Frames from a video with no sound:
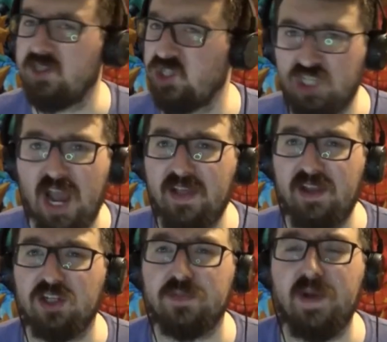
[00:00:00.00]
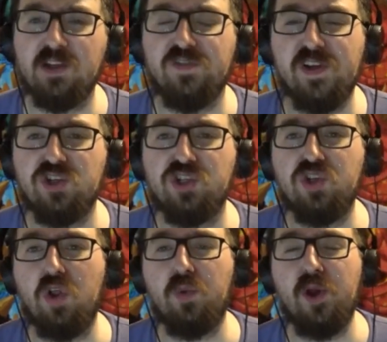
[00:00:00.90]
of the Skylander Spyro's Adventure
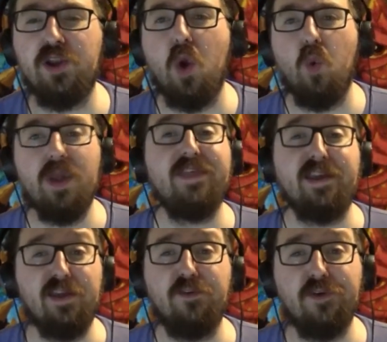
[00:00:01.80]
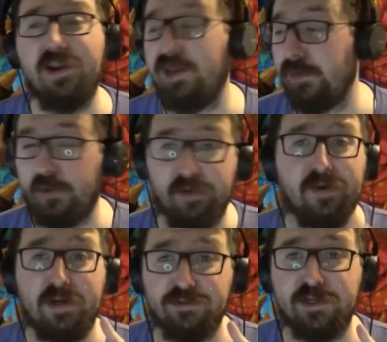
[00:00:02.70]
Solo Run with Gill Grunt. Your boy
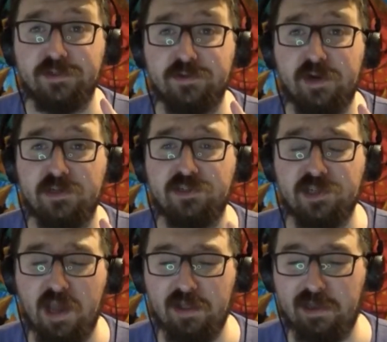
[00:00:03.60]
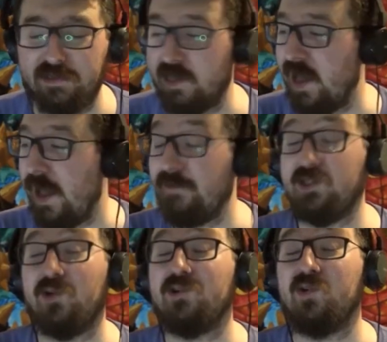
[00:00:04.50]
Crash Rowsell with Crash the Skylands,
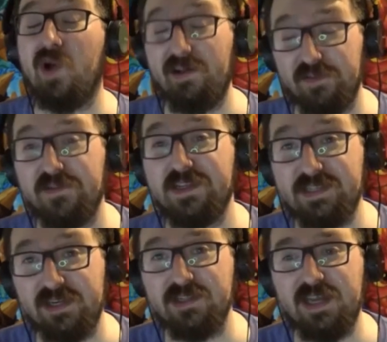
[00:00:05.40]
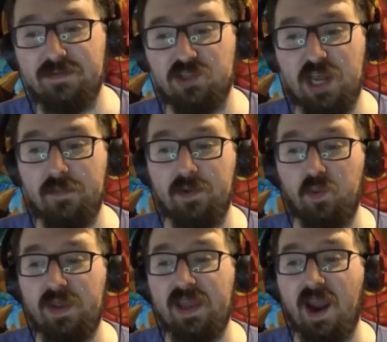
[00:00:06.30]
episode 12 of this series. Ladies and
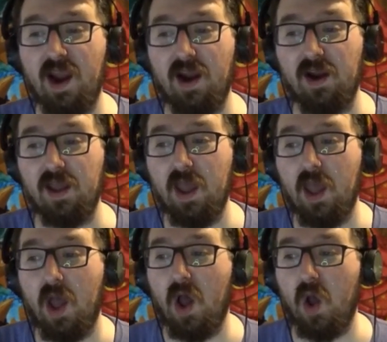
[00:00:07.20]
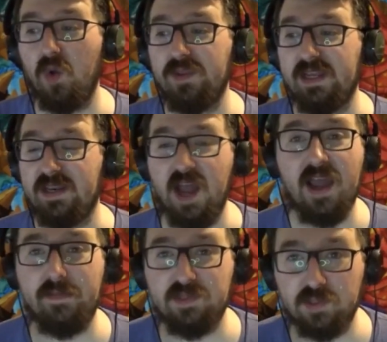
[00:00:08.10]
gentlemen, we are only
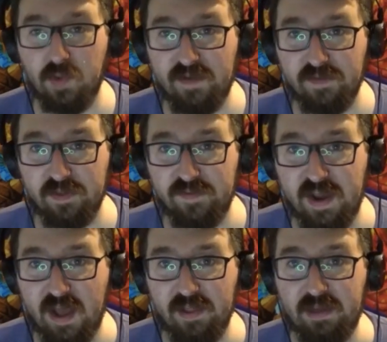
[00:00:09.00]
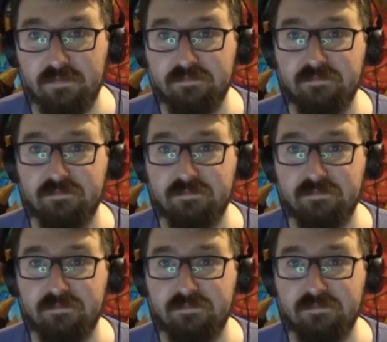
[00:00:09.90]
nine episodes away from the finale,